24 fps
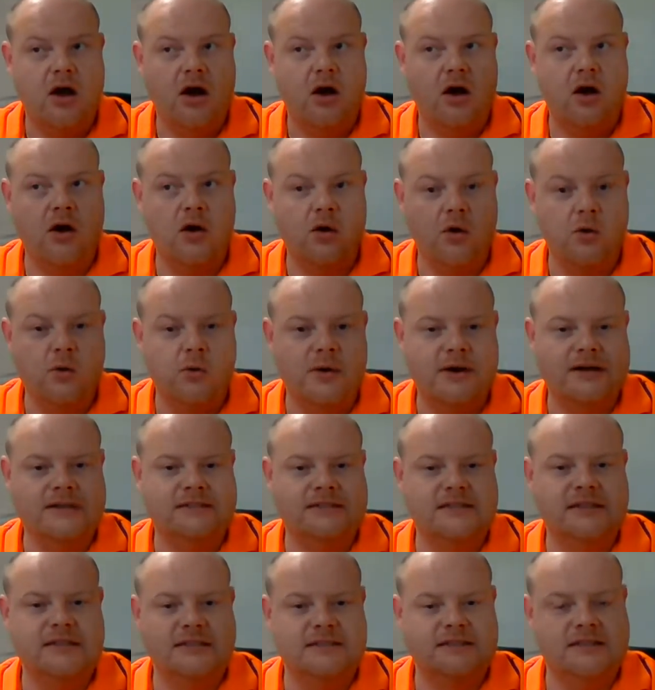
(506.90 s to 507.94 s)
I always
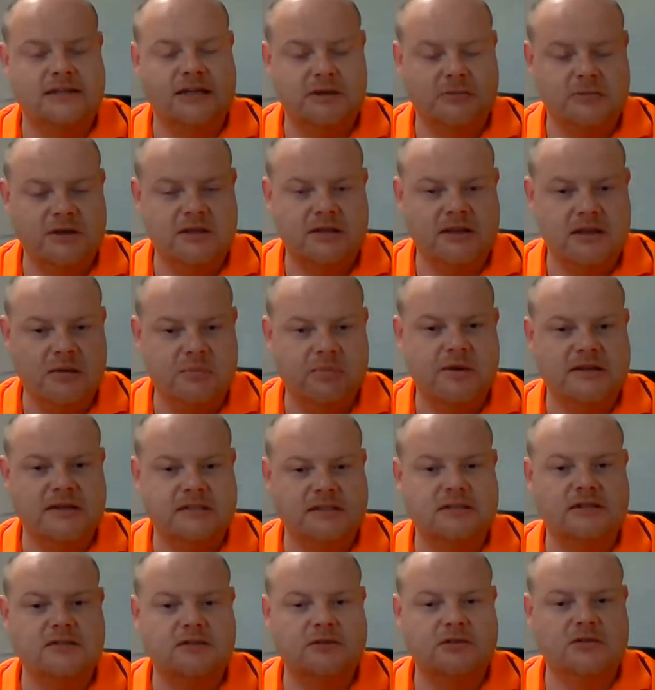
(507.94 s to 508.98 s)
think it's going to be in their
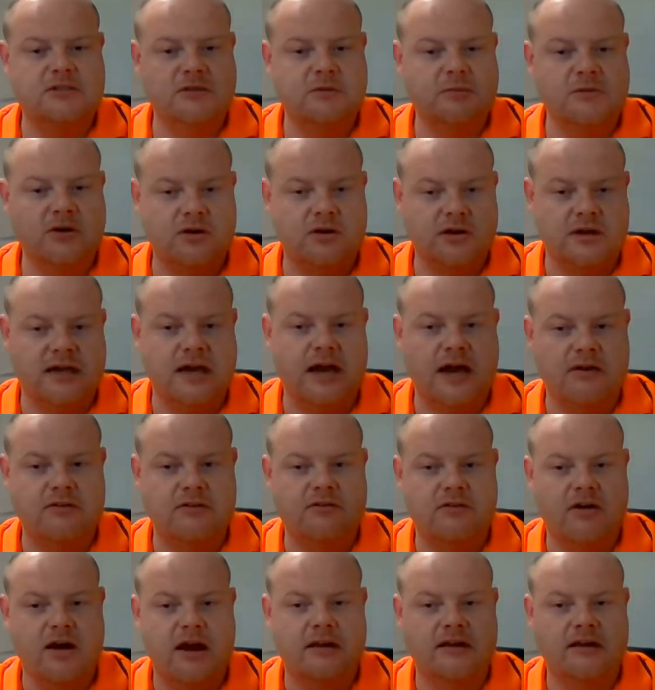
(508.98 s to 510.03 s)
best interest to be on a
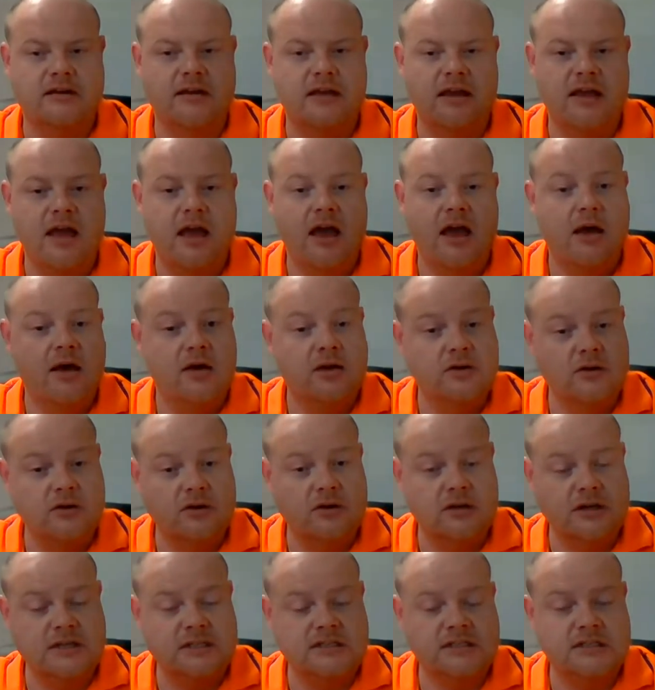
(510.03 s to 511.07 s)
carton rate.
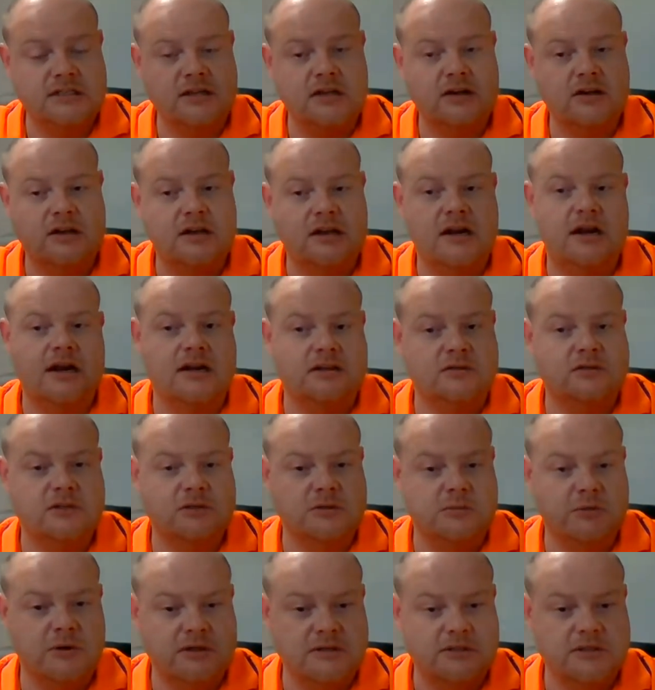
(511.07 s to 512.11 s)
Not necessarily in Hunter
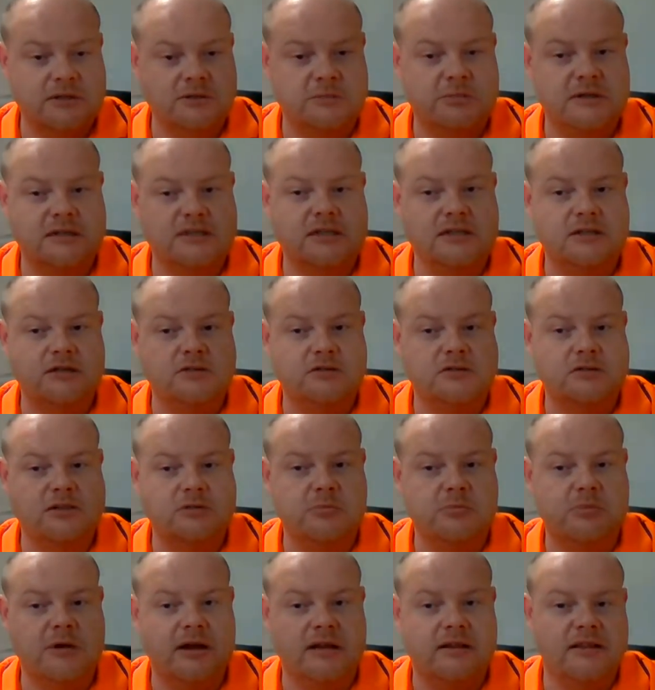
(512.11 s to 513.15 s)
Express's best interest,
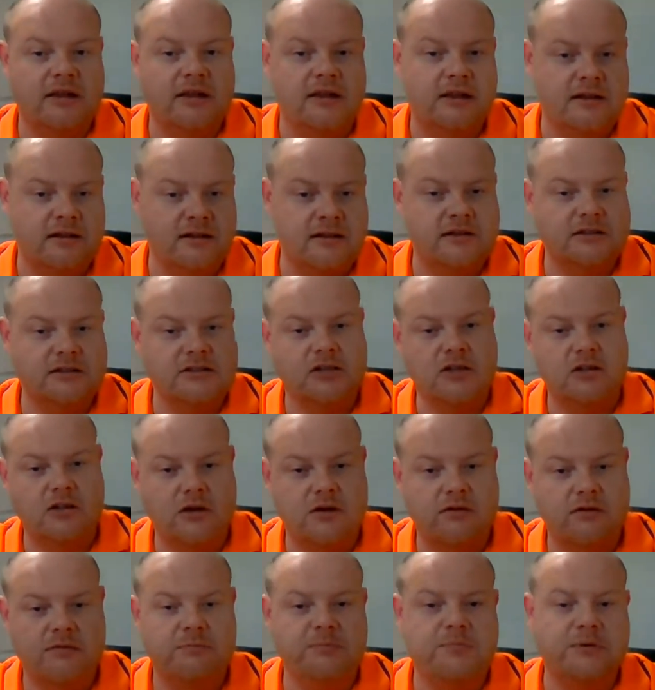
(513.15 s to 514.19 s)
but then there's a
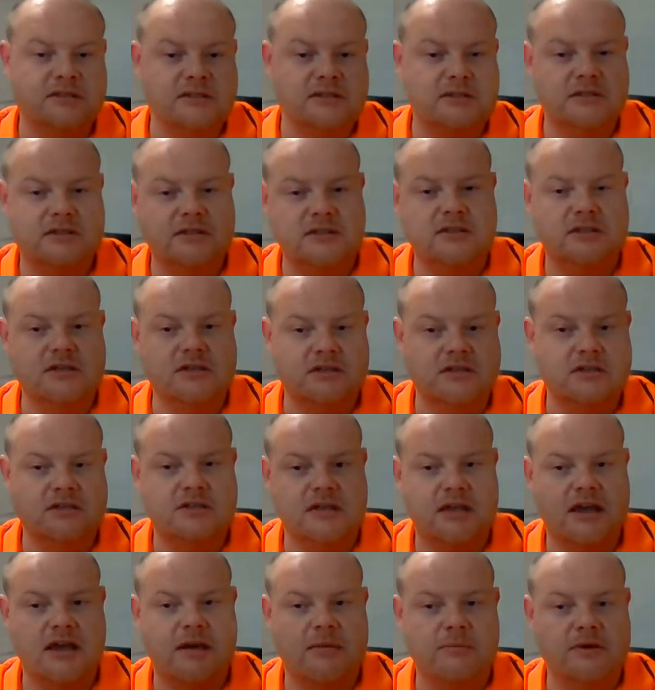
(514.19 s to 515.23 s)
lot of business decisions
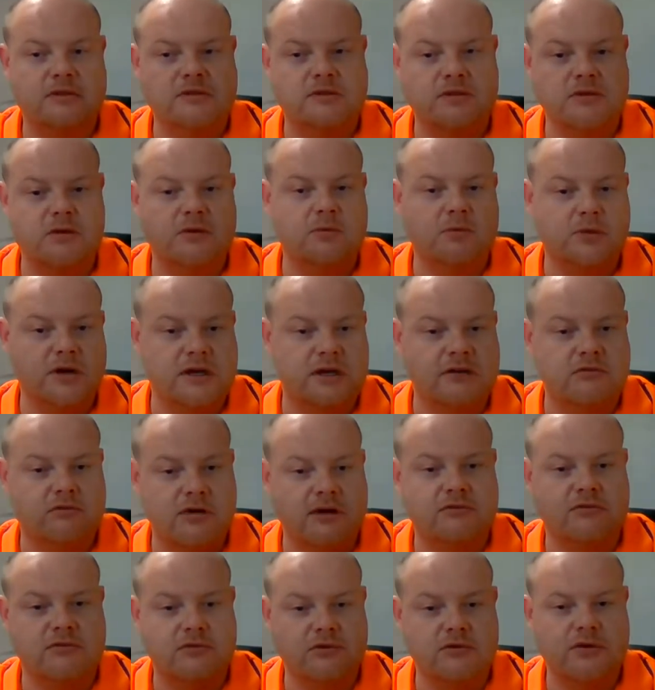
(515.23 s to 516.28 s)
that come into it and we can
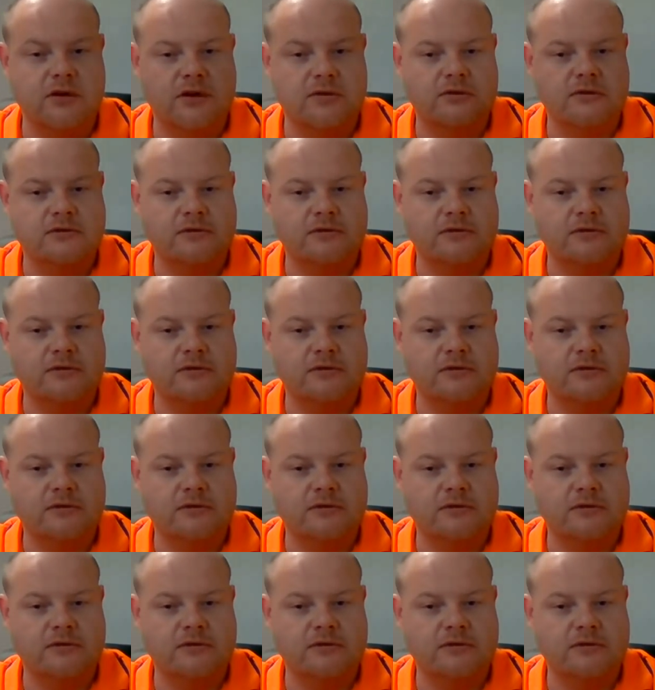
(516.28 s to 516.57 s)
run through those.